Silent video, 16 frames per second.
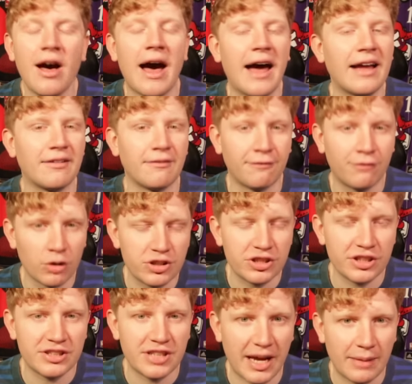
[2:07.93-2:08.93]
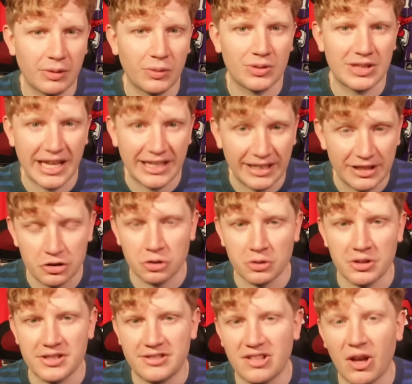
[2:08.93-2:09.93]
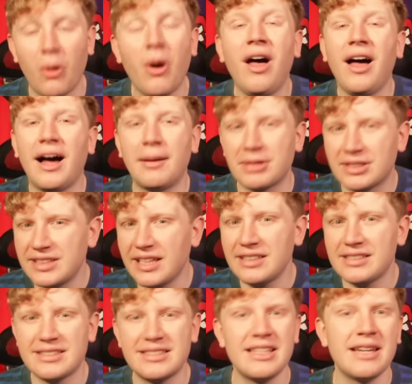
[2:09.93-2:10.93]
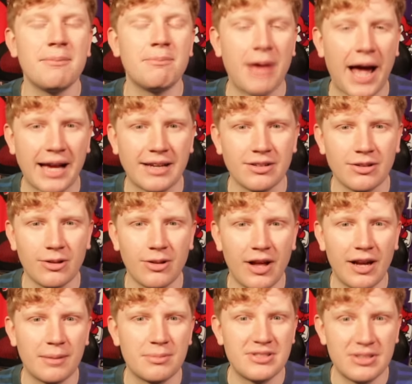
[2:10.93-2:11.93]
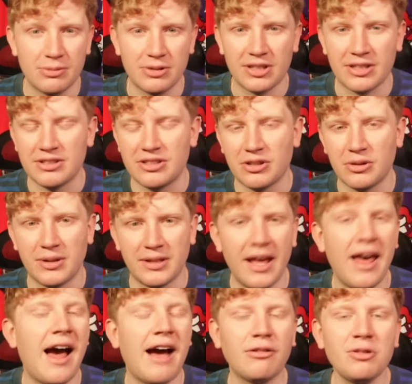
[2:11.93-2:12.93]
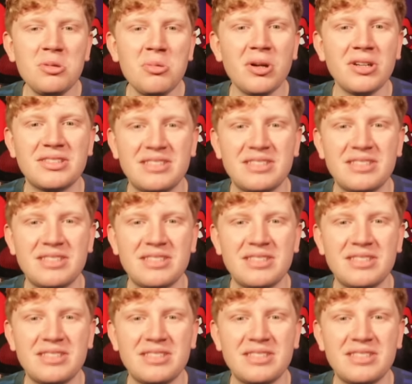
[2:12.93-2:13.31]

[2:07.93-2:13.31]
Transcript: Had unfortunate timing with that injury, so I'm excited to see him back in the lineup, see what he could do, and I really want to see